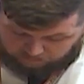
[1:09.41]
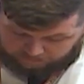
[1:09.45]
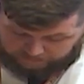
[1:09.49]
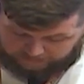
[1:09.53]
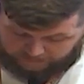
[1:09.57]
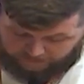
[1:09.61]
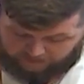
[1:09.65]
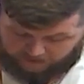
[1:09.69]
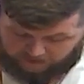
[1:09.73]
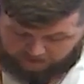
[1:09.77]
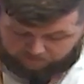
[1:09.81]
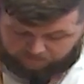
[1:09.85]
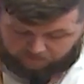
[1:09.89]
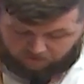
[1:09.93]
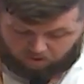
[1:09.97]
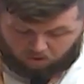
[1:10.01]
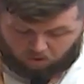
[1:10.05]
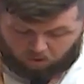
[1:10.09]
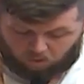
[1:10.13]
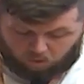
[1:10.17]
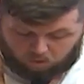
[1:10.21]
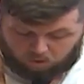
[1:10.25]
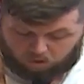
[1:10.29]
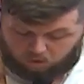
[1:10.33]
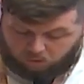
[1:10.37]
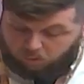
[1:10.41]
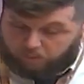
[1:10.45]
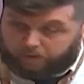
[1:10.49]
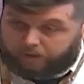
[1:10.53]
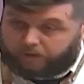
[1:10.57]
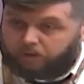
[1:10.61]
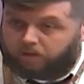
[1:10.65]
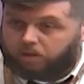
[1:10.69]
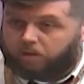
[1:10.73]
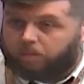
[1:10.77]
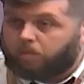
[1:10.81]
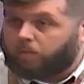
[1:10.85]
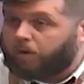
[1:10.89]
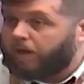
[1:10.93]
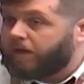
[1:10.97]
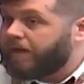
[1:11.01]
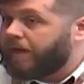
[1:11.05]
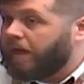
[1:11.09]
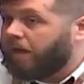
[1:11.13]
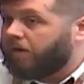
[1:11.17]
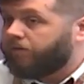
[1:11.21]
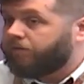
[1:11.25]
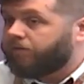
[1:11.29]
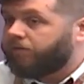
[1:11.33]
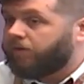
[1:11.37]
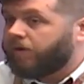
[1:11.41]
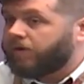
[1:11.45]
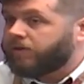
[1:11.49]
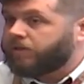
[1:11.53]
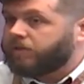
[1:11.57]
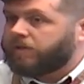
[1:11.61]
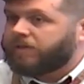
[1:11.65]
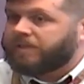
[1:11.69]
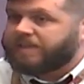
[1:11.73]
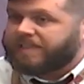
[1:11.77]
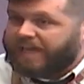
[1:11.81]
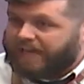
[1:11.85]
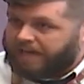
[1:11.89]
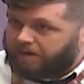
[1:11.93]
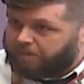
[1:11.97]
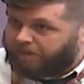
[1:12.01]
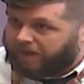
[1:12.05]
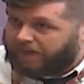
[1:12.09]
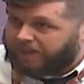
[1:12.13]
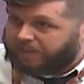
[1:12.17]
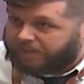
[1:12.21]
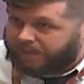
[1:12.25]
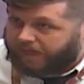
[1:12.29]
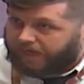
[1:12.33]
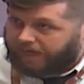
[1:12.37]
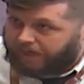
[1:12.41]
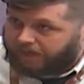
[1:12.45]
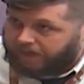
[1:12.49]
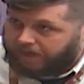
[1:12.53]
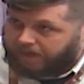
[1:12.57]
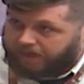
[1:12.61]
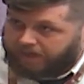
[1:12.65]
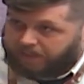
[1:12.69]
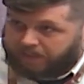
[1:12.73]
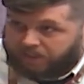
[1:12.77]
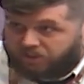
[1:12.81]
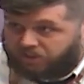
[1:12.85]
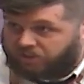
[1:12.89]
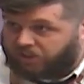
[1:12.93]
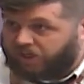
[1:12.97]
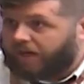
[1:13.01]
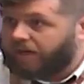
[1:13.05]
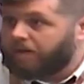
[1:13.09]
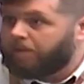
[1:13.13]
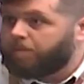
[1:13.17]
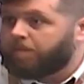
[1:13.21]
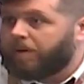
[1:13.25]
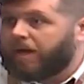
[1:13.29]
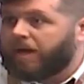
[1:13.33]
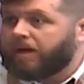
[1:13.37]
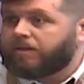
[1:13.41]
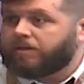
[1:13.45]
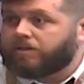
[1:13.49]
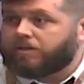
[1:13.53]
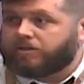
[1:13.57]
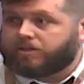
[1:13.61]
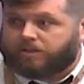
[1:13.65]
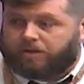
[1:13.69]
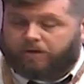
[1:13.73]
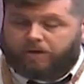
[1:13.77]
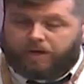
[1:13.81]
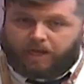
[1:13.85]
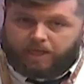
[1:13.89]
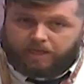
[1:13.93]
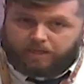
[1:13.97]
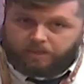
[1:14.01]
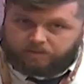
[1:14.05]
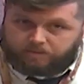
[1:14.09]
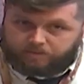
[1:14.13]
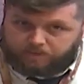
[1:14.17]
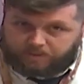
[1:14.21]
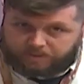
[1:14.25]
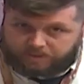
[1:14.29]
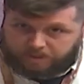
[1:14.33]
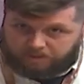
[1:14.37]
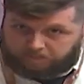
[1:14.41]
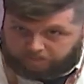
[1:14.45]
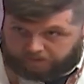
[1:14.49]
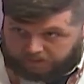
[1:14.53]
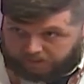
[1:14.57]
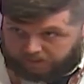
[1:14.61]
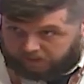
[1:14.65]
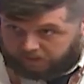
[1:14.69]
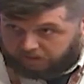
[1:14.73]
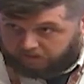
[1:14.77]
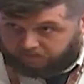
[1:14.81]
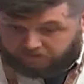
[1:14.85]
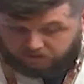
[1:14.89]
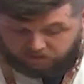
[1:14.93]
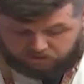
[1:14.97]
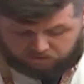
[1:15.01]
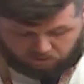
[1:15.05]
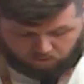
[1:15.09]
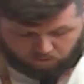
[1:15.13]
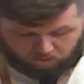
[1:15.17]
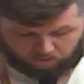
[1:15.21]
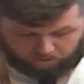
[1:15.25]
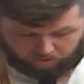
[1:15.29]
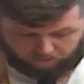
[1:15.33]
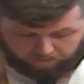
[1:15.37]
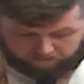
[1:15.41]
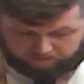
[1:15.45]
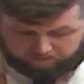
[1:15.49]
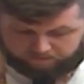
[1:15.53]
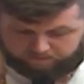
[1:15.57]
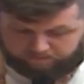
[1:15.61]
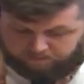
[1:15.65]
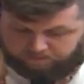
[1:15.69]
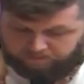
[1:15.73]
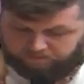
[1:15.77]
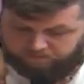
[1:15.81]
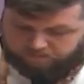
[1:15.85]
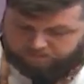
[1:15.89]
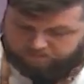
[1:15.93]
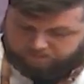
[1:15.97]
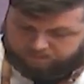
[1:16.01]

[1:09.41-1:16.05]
so we now have our whole curriculum written out for us day by day in giant binders that are handed to us at the beginning of each quarter.